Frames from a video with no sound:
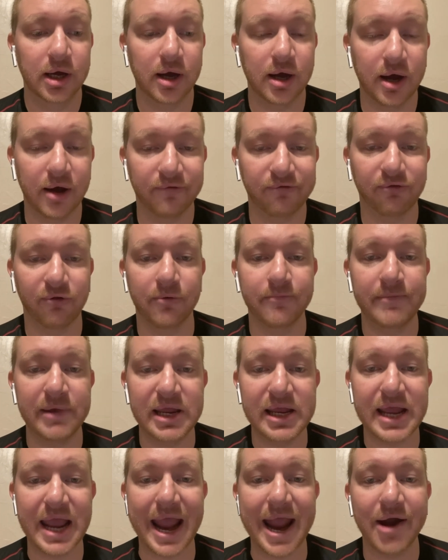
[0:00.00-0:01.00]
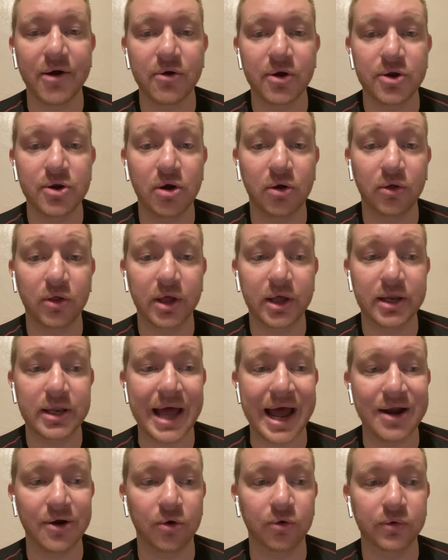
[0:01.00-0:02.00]
for me, Aaron Nola
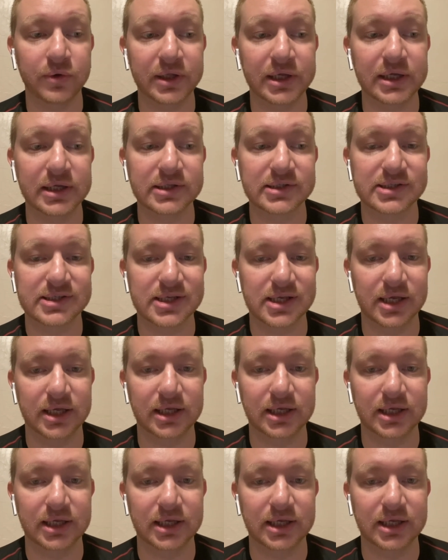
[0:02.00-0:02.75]
not only is